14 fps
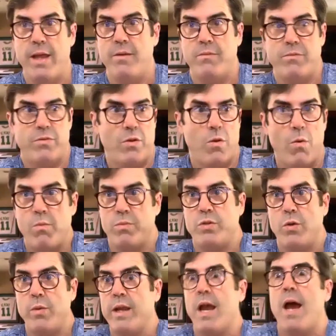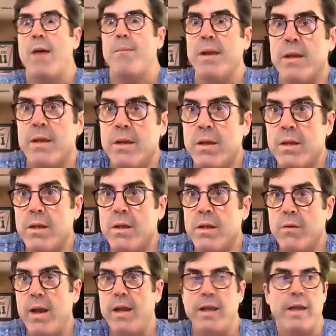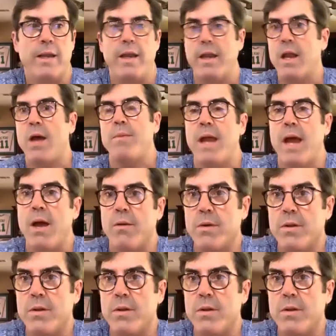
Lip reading: So he got me, right? Yeah. He got me out.